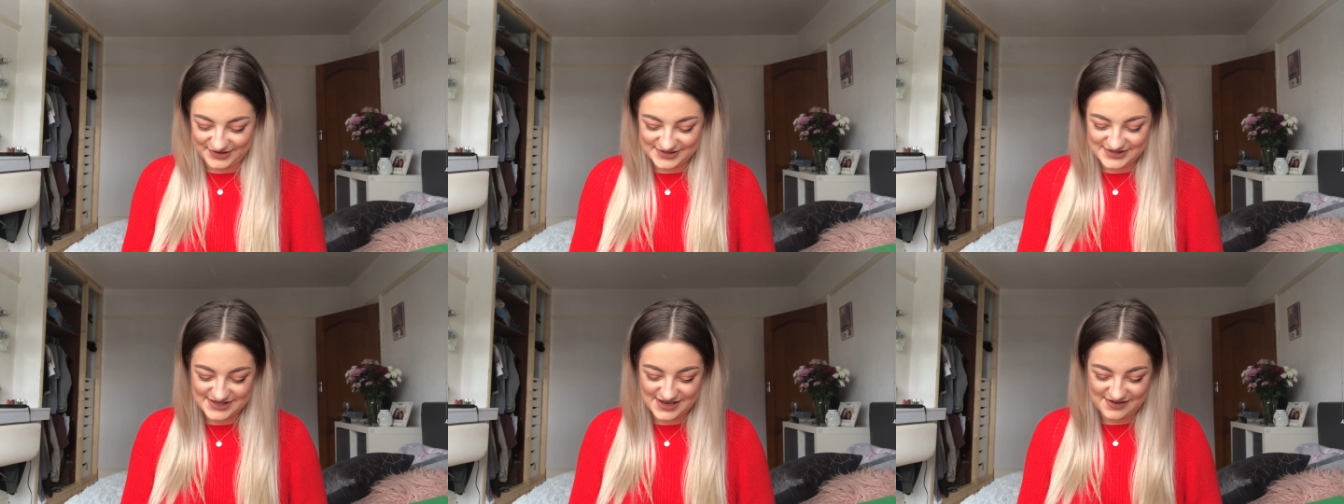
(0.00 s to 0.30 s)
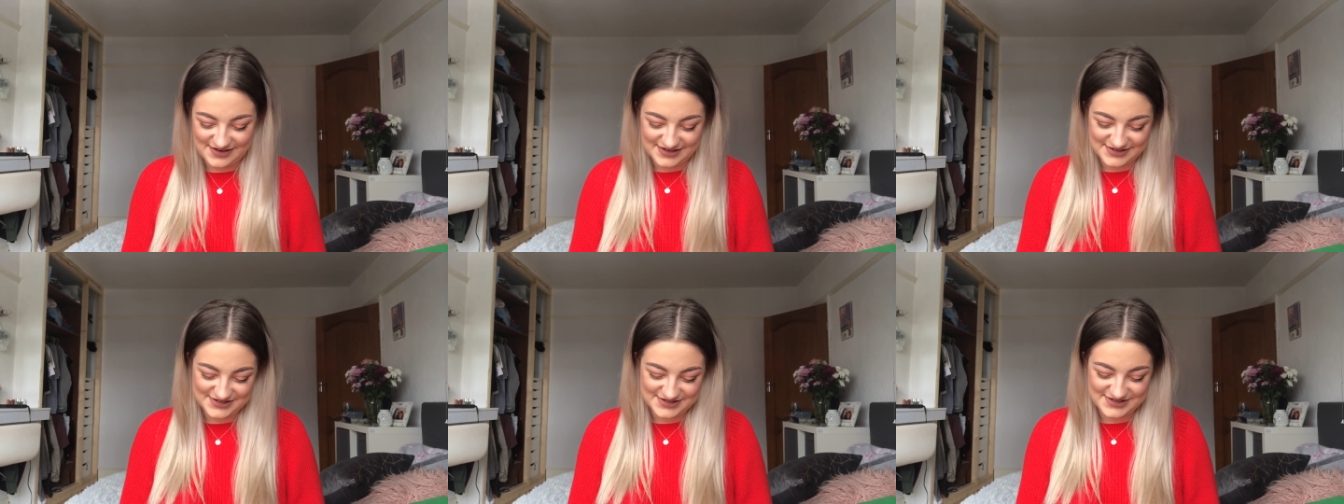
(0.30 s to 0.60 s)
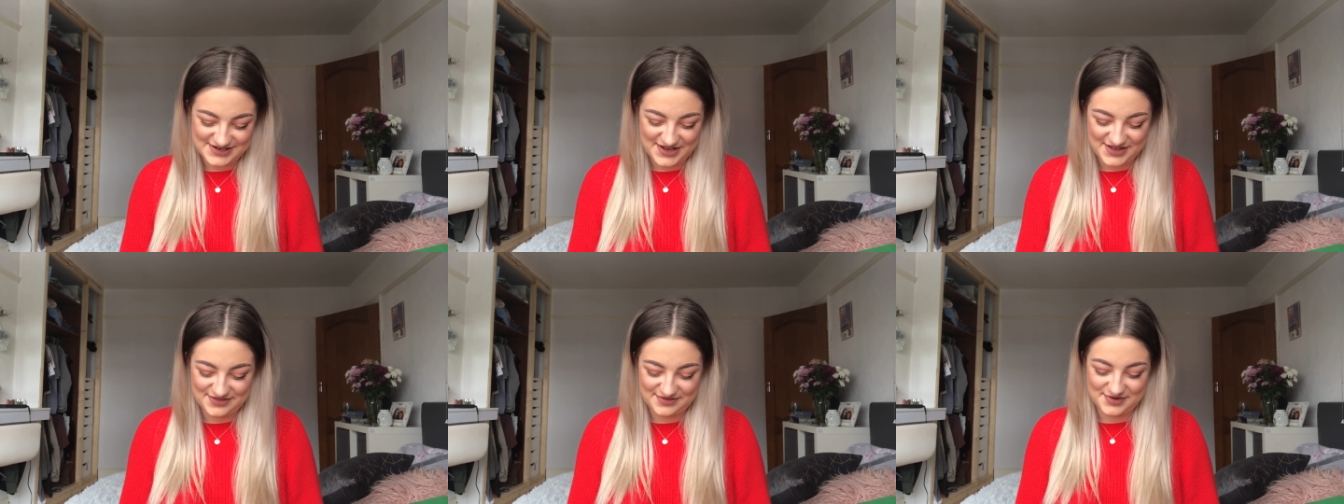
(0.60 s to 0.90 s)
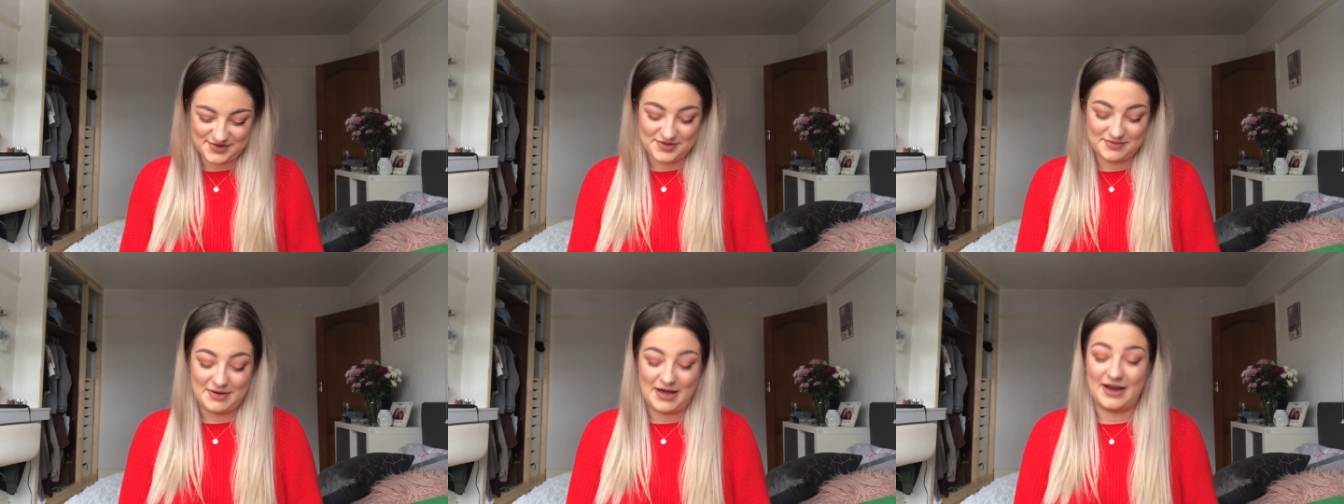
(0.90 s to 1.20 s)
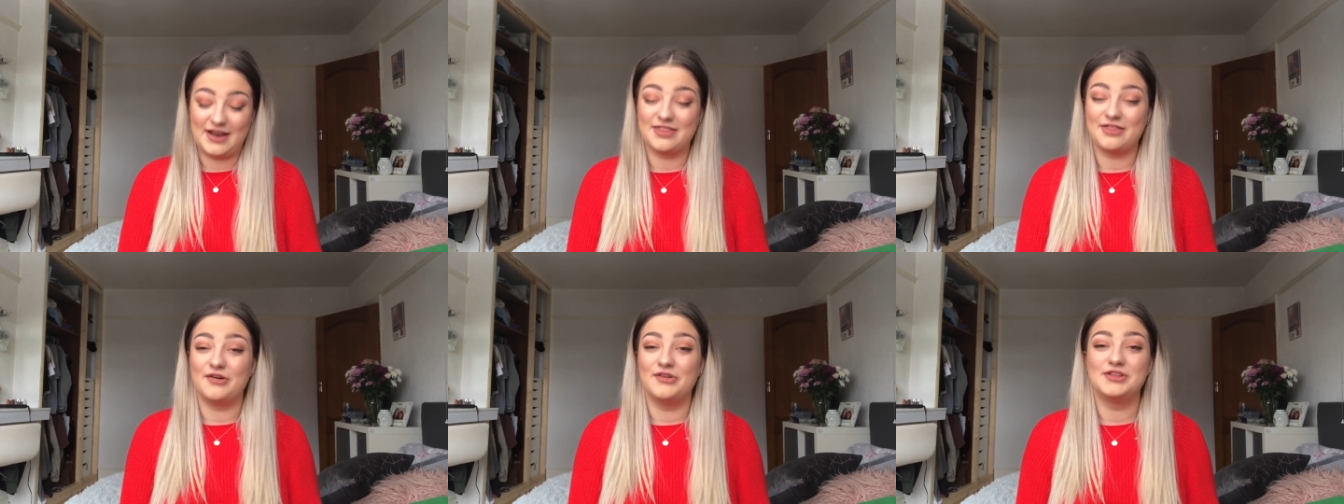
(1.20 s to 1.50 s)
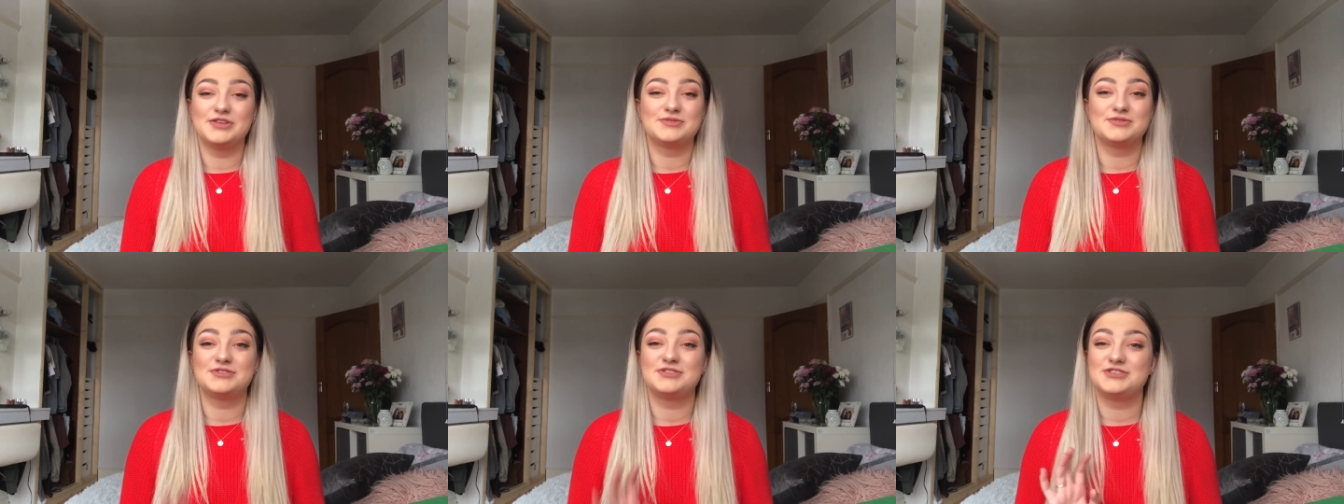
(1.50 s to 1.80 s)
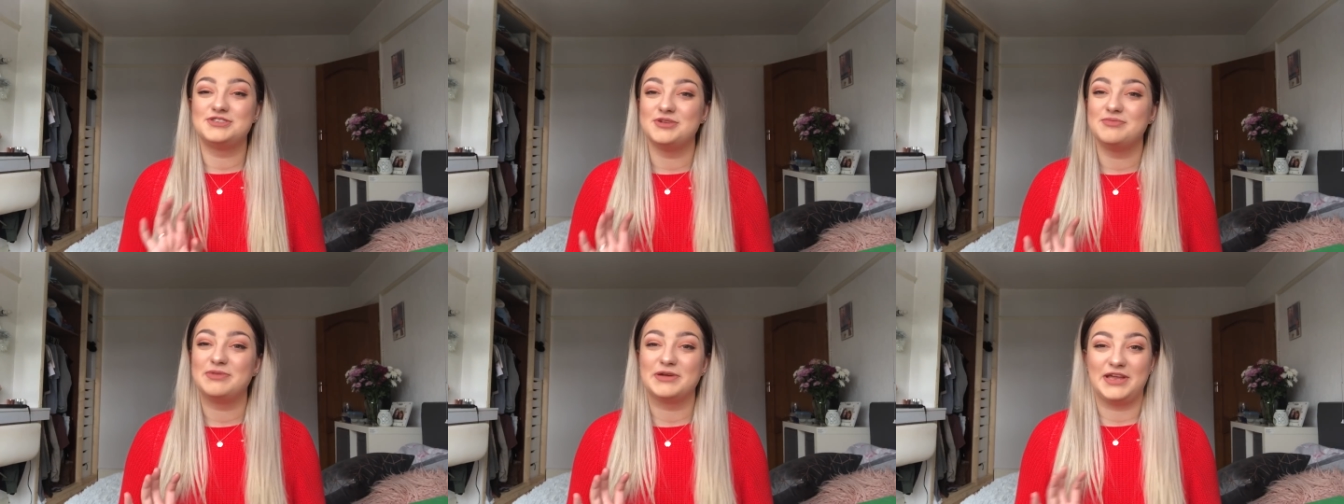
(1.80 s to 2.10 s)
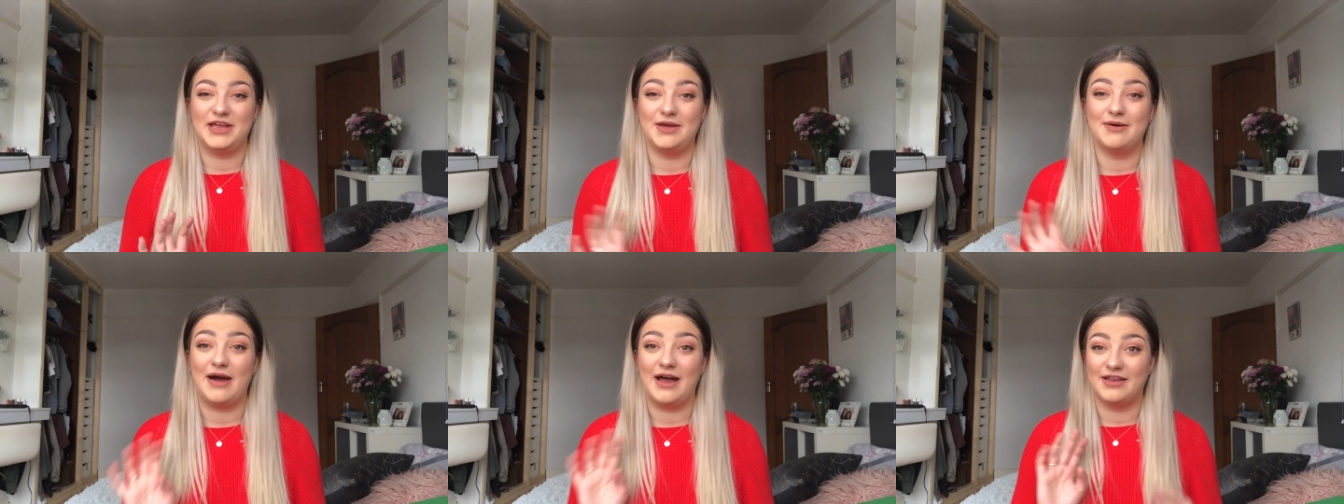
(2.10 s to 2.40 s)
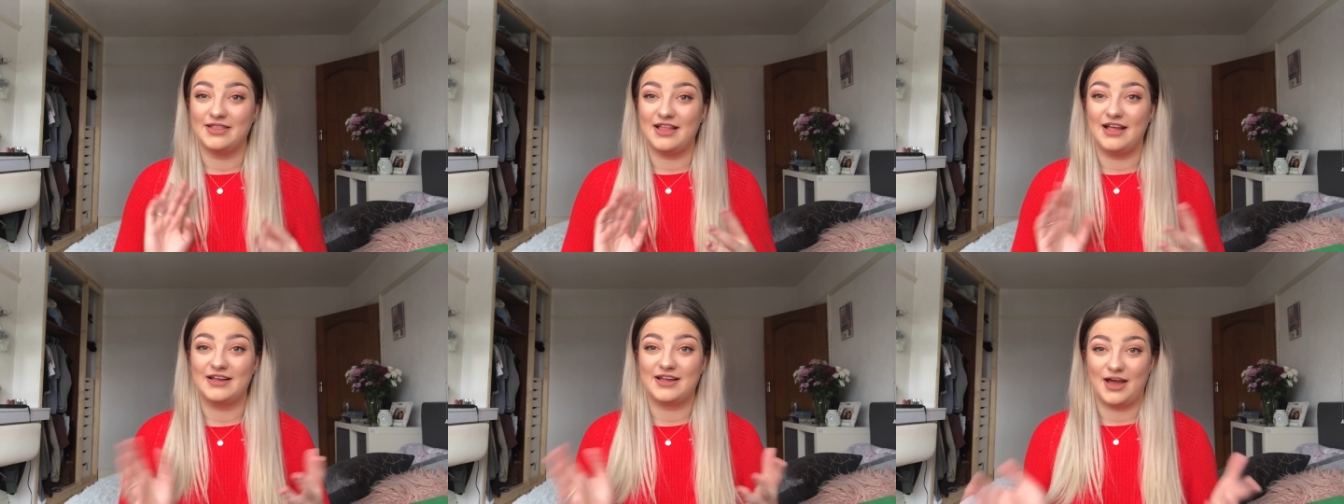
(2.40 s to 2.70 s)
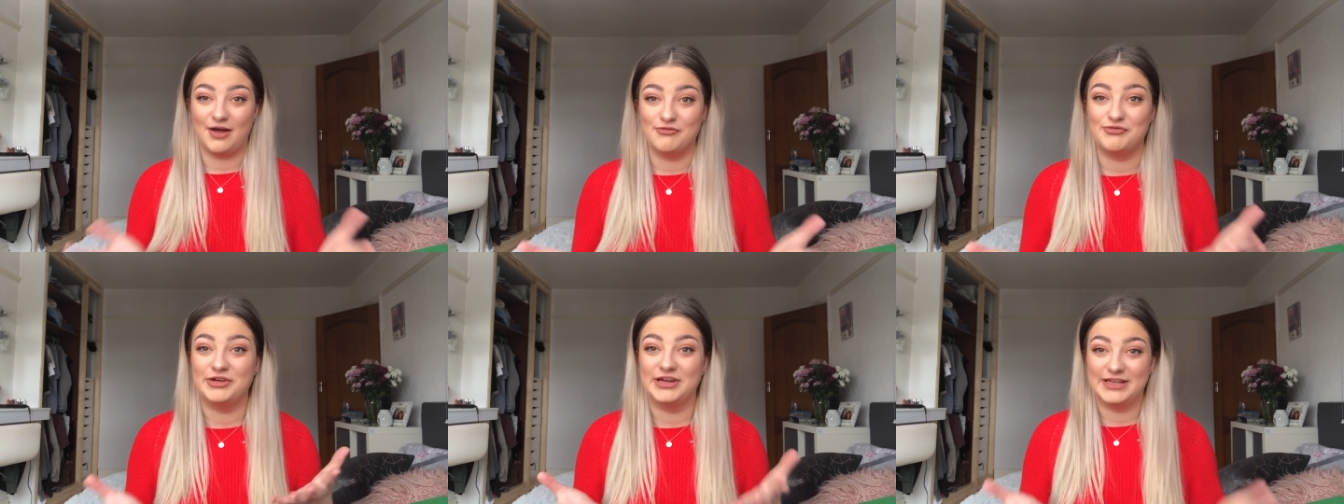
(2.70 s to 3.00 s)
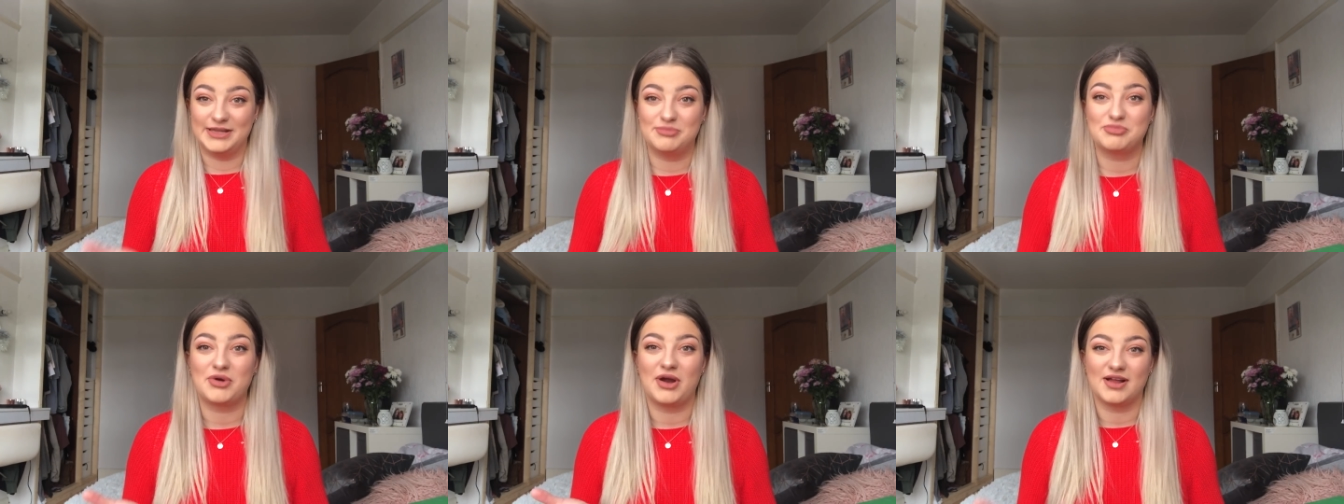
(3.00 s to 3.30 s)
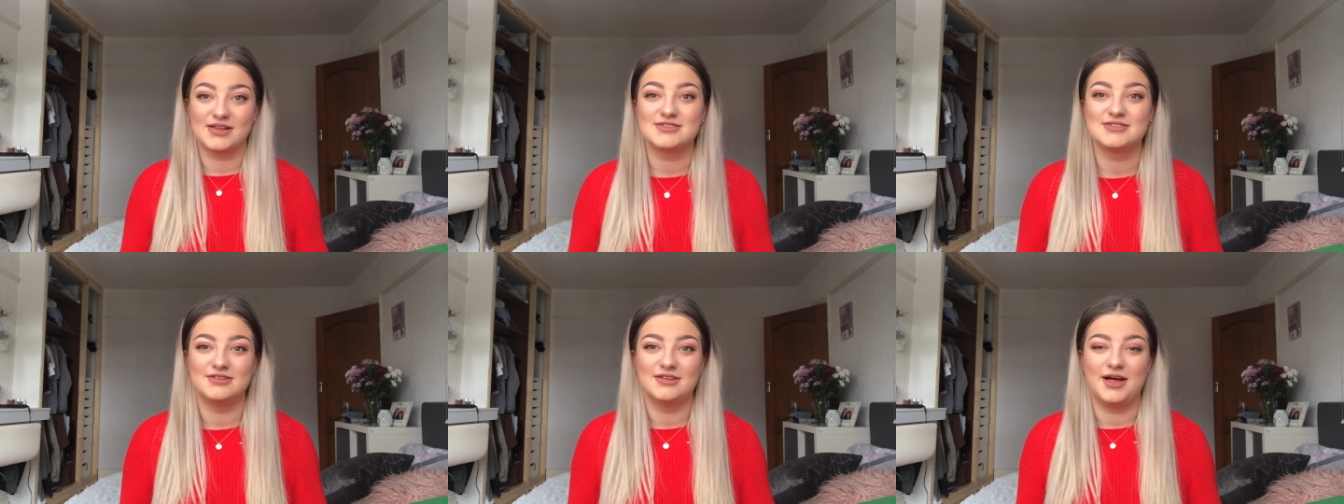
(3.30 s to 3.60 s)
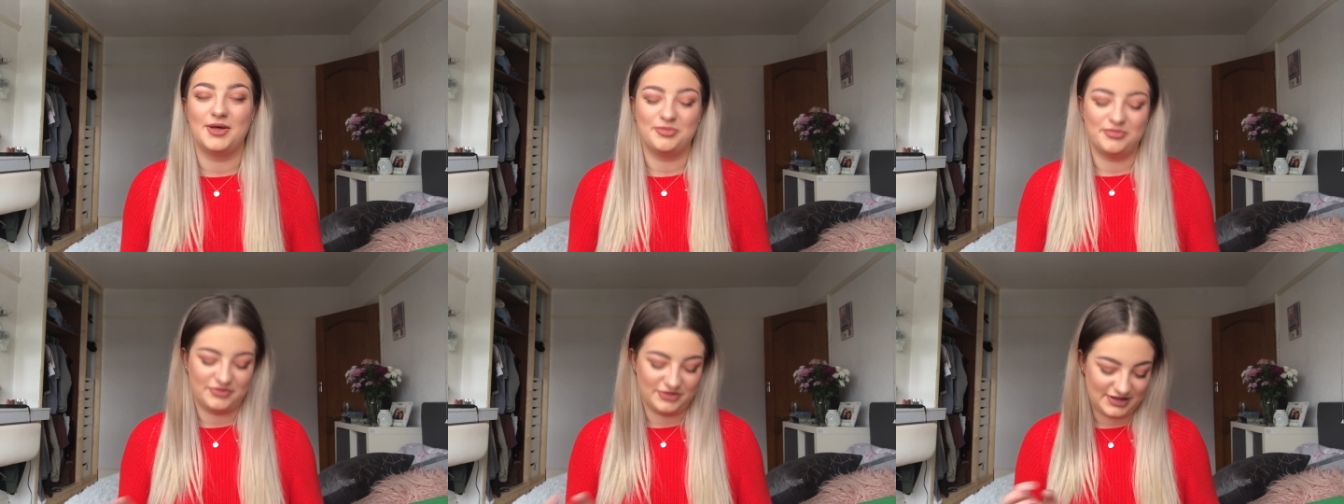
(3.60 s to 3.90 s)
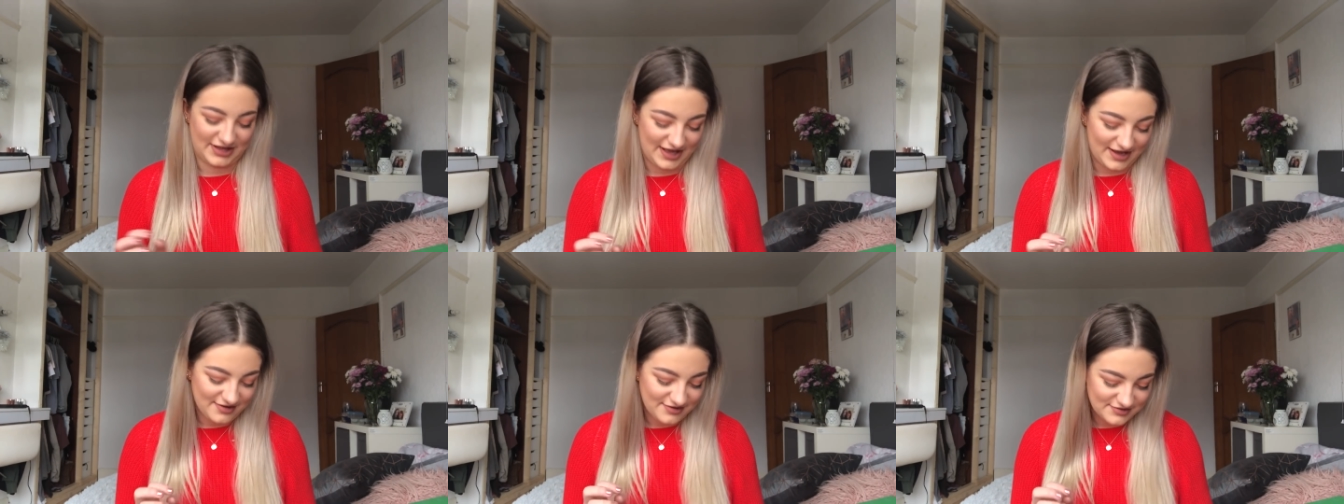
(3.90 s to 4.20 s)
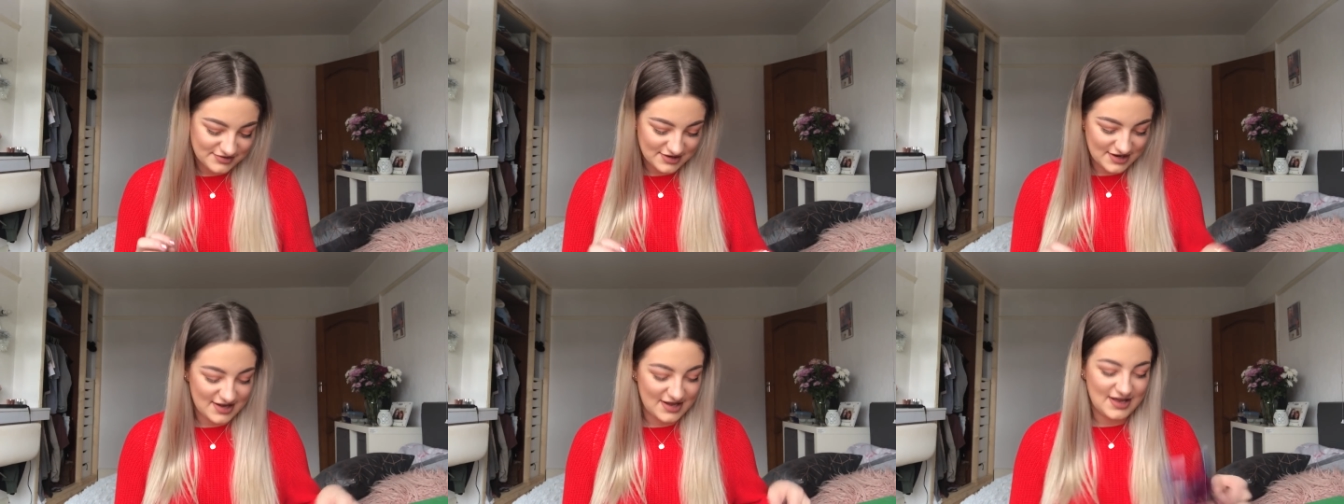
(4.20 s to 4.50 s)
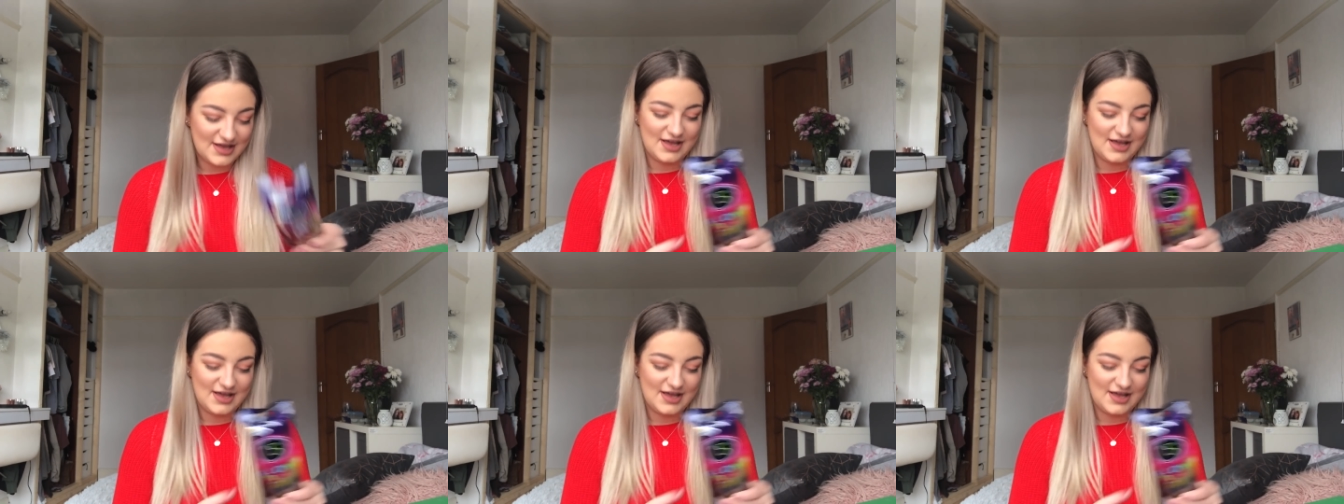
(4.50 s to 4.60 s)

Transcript: So I'll just go through them, and I thought this was super cute and like a really practical, helpful gift.